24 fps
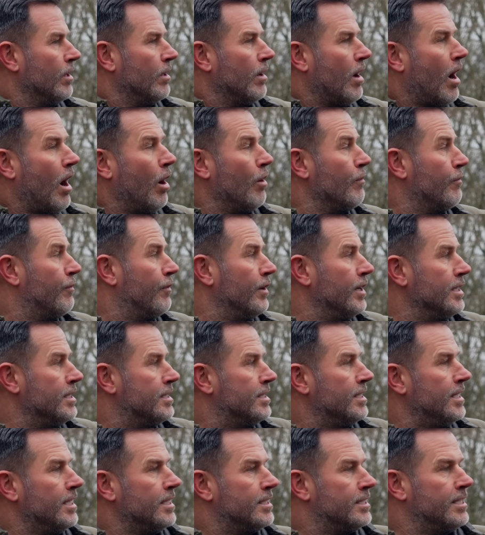hopefully
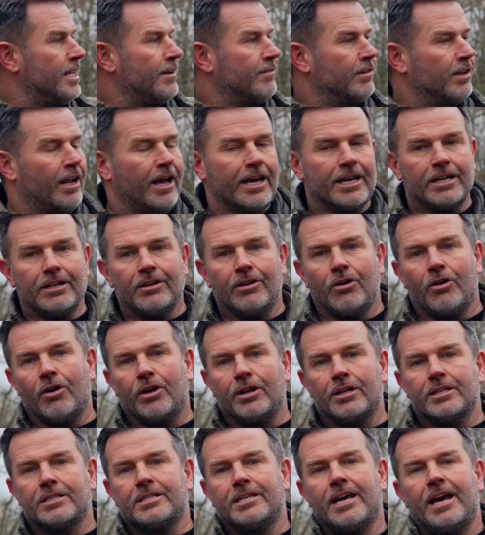6, 7, 8,
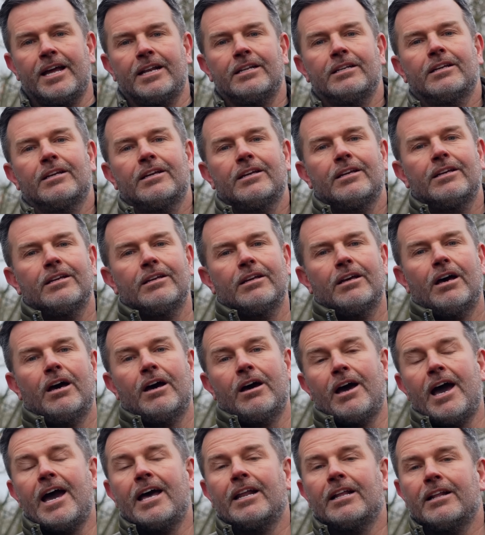9 and 10,
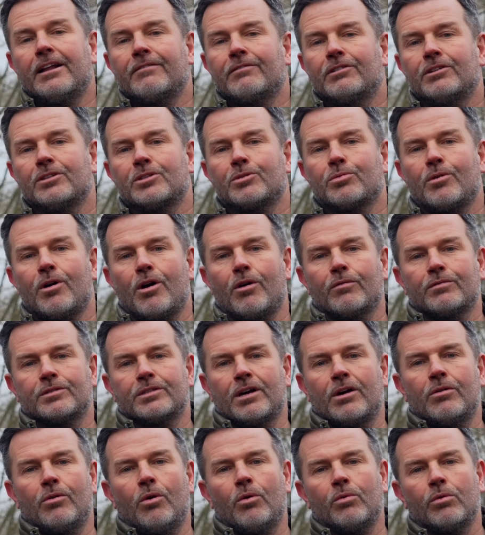and 11 and 12.
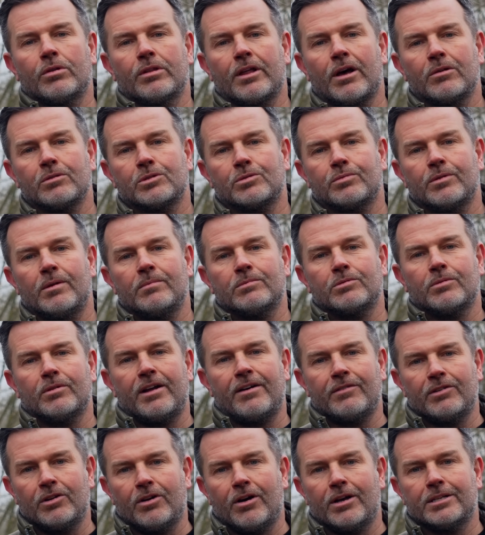So all of those swims will
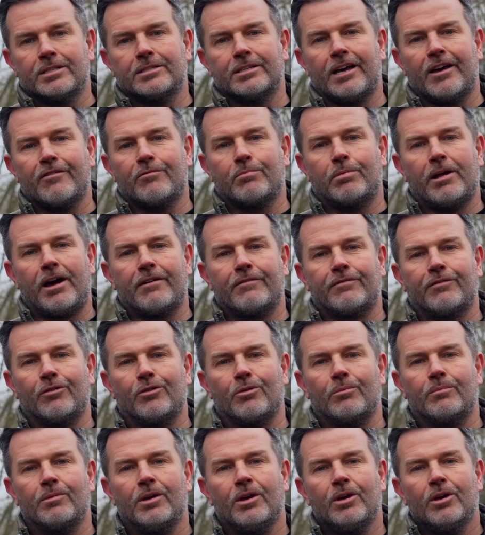have a nice safe
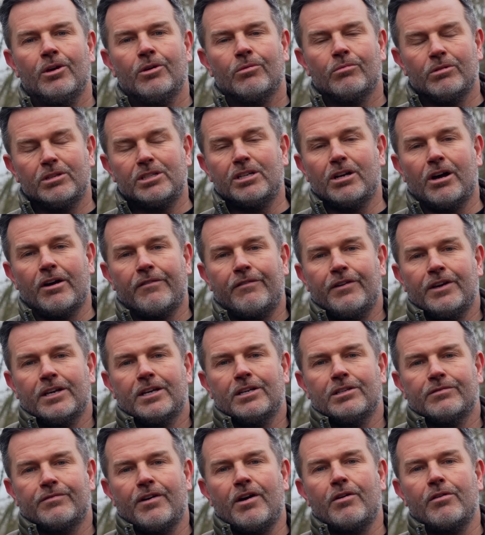platform, which I think
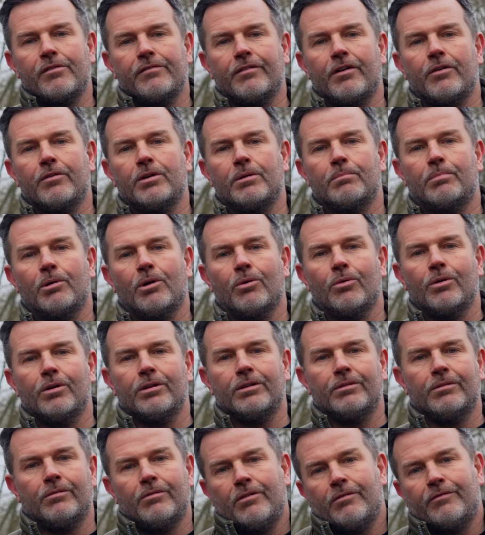is very, very
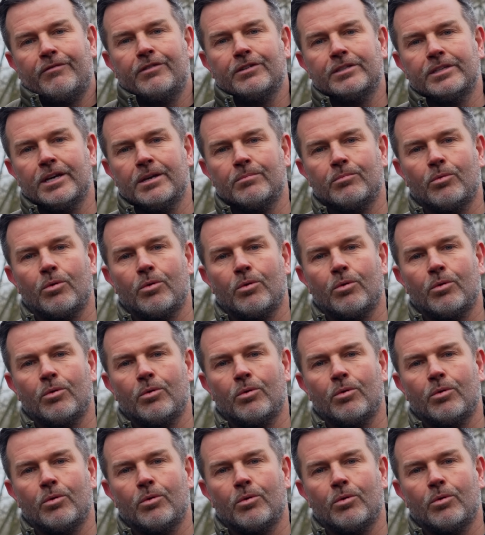important for deep